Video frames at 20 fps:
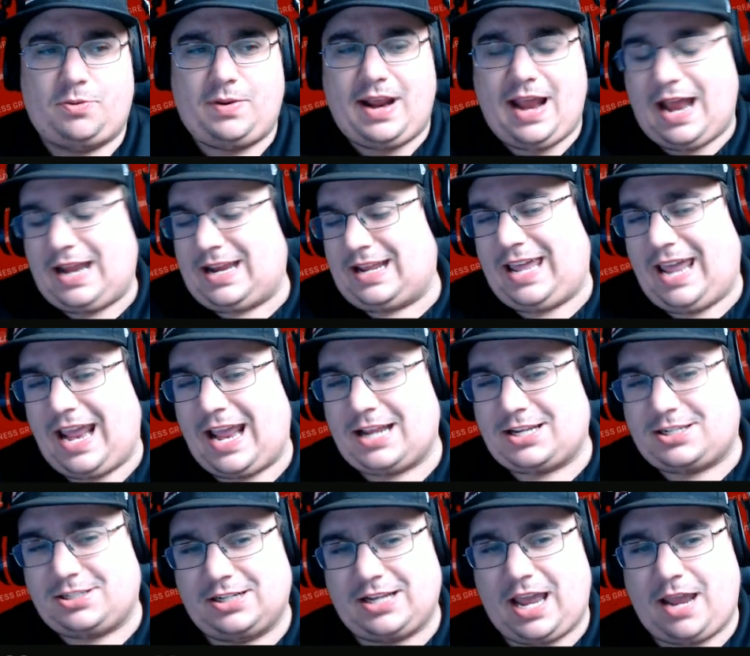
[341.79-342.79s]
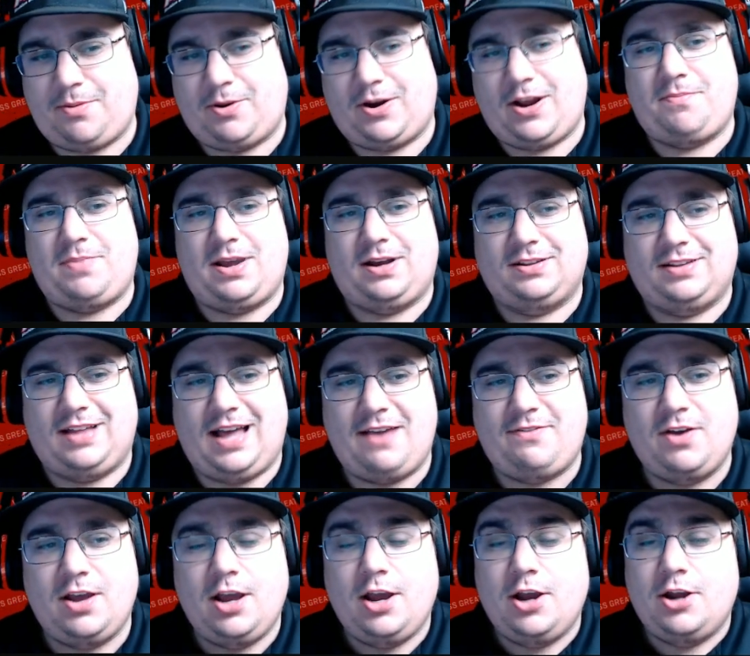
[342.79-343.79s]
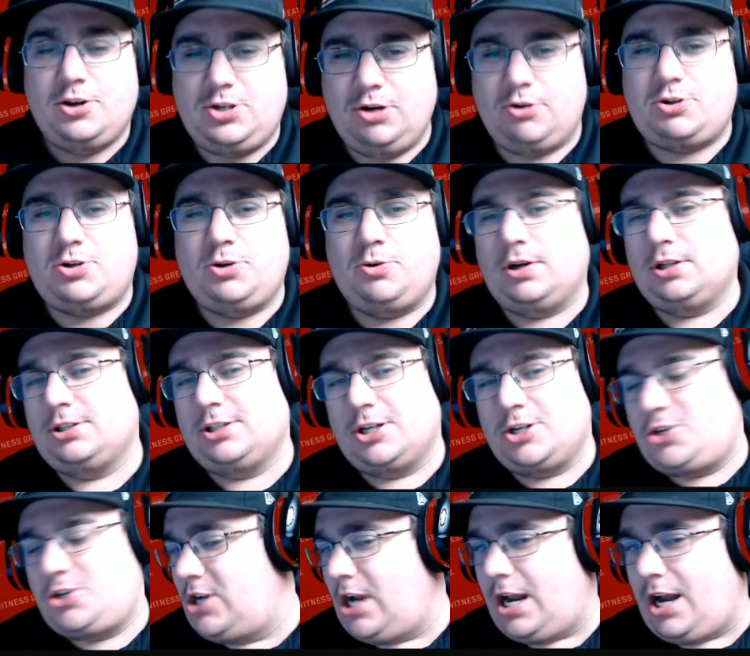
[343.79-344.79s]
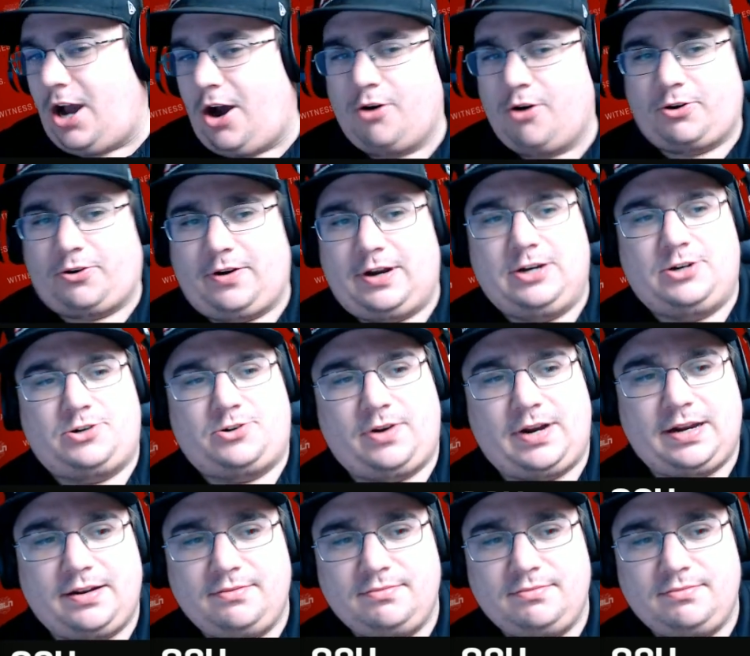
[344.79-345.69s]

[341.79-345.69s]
We had to cancel a game on NBL Live due to a legit owner injury.